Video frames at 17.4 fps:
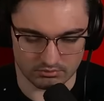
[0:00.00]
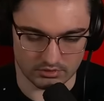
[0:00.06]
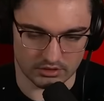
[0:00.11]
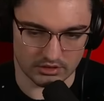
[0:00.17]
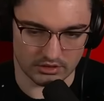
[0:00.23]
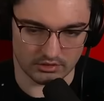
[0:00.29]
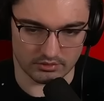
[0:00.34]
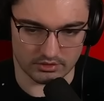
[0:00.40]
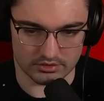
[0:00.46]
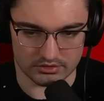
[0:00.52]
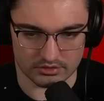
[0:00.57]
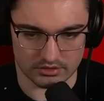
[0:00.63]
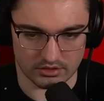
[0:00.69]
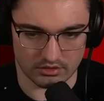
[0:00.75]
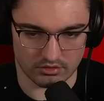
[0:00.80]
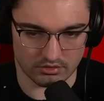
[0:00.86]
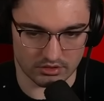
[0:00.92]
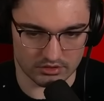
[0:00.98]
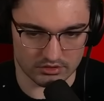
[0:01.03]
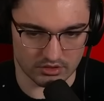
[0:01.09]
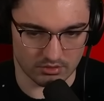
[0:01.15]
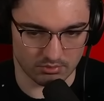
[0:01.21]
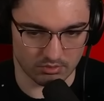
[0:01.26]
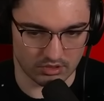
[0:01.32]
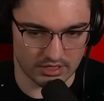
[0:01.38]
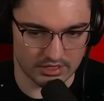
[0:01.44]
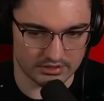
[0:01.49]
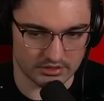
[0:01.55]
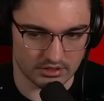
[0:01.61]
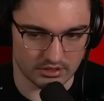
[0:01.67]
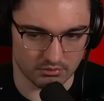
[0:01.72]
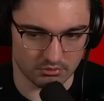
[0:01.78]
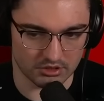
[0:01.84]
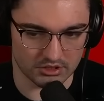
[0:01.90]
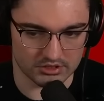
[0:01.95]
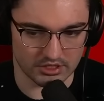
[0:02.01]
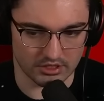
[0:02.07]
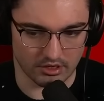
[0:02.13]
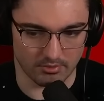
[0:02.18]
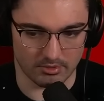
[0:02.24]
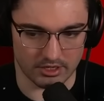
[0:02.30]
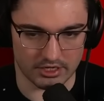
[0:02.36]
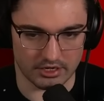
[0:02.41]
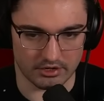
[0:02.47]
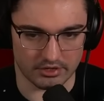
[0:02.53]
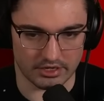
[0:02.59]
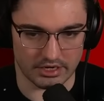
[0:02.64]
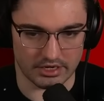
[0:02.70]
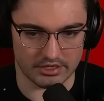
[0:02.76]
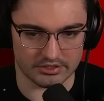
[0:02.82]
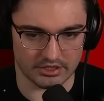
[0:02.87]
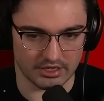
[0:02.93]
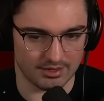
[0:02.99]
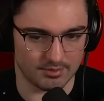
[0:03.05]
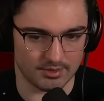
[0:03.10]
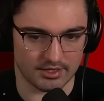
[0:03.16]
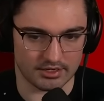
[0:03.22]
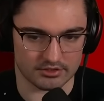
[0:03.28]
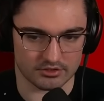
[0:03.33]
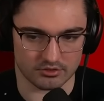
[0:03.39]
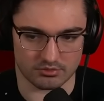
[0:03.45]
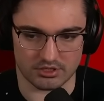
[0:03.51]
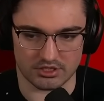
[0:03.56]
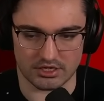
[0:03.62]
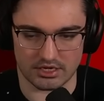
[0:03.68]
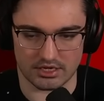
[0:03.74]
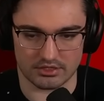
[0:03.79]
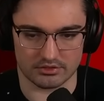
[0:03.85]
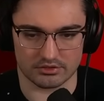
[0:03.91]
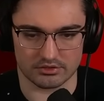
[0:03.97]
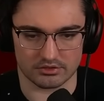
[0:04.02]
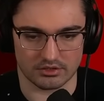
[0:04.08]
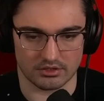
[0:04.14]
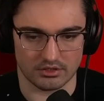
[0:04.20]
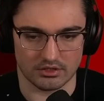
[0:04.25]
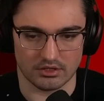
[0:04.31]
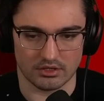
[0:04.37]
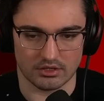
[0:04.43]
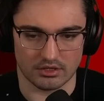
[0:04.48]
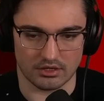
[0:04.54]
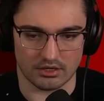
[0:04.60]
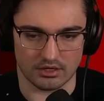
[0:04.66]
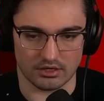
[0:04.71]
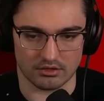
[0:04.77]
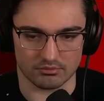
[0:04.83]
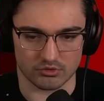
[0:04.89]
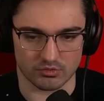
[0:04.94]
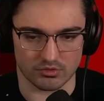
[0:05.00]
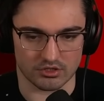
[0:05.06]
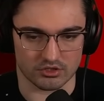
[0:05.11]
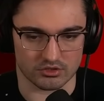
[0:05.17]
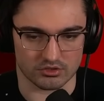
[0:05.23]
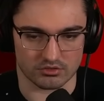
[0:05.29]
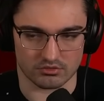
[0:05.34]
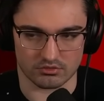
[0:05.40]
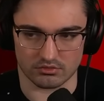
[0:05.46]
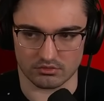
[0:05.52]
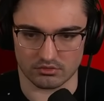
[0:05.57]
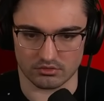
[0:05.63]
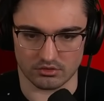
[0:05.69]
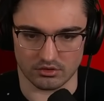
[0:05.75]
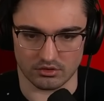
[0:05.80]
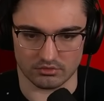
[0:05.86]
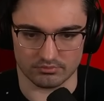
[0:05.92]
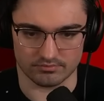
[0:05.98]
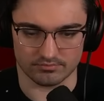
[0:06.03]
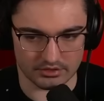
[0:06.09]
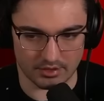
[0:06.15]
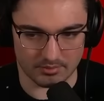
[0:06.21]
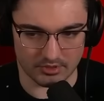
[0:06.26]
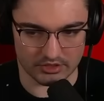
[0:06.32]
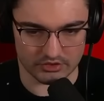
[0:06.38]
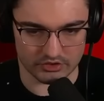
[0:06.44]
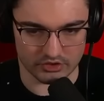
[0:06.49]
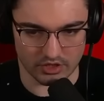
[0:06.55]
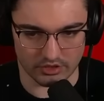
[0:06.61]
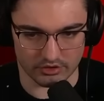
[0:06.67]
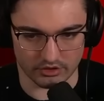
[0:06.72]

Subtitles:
But anyways, there is our blessing. We could take our money out at any time in the next 3 days. So we can just, you know, I'm going to start